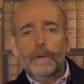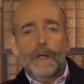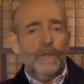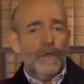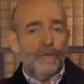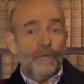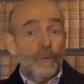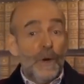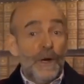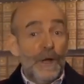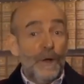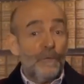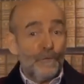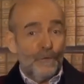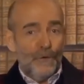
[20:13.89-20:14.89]
And then someone
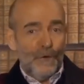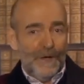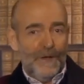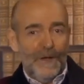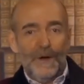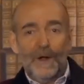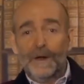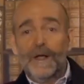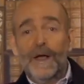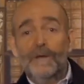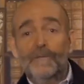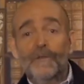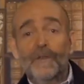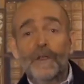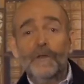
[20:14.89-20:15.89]
else joined in on the
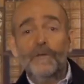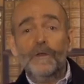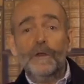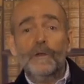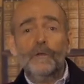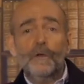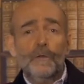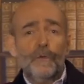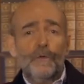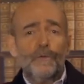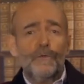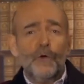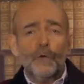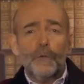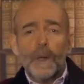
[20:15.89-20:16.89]
conversation and told a
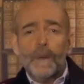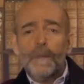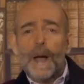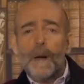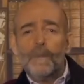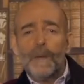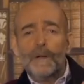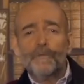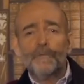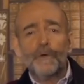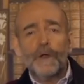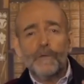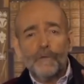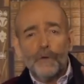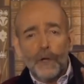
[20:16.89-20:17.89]
story about my
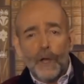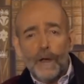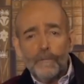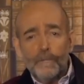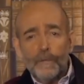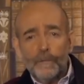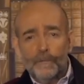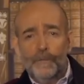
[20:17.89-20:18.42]
friend's love